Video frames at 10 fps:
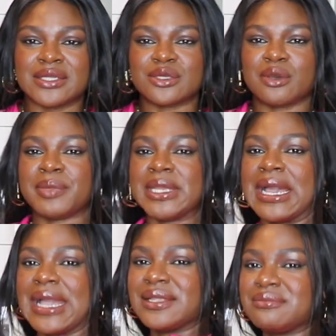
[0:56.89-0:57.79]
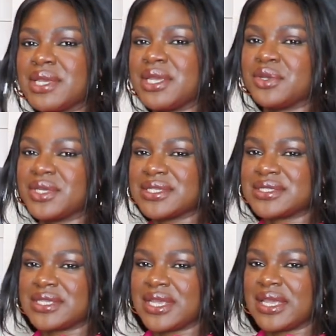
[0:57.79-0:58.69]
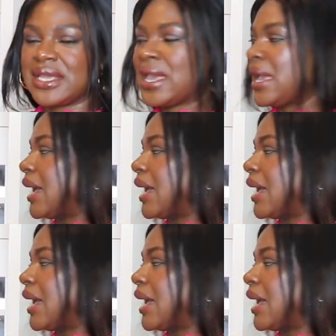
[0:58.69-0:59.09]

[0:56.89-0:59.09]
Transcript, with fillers: So behind me you can see